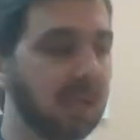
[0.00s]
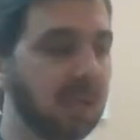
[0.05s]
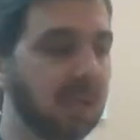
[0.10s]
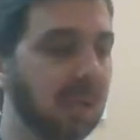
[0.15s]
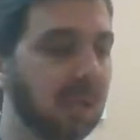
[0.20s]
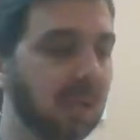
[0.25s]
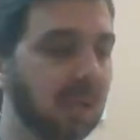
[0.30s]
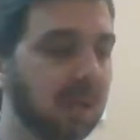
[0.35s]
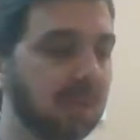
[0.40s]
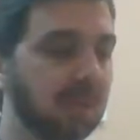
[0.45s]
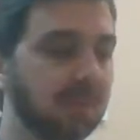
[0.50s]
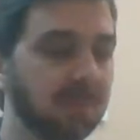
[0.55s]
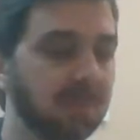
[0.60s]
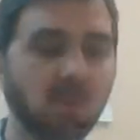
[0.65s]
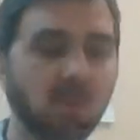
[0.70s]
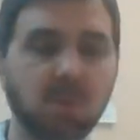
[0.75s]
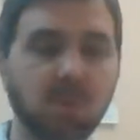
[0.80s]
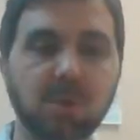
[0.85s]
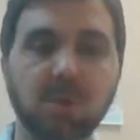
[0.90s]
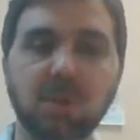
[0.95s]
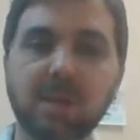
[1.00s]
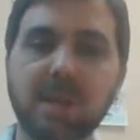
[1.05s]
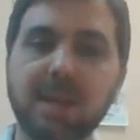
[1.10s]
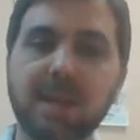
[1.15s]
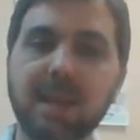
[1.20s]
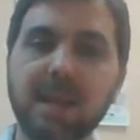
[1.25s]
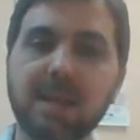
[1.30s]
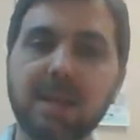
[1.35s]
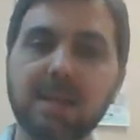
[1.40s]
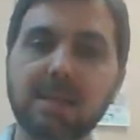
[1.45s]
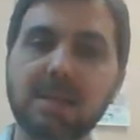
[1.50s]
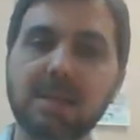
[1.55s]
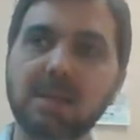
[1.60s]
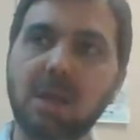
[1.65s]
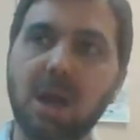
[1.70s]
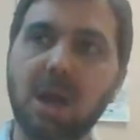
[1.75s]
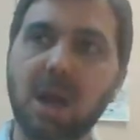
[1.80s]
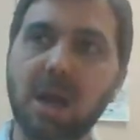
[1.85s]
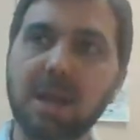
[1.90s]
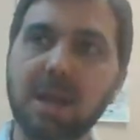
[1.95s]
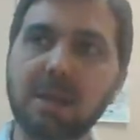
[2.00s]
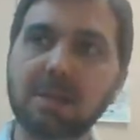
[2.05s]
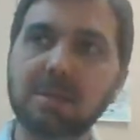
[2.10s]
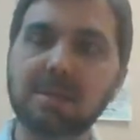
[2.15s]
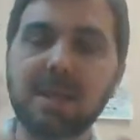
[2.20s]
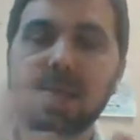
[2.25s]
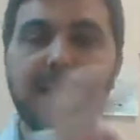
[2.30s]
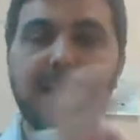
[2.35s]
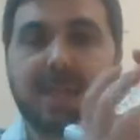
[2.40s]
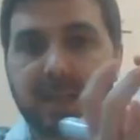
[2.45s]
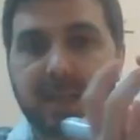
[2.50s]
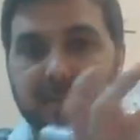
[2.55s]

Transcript: um, we're looking at not taking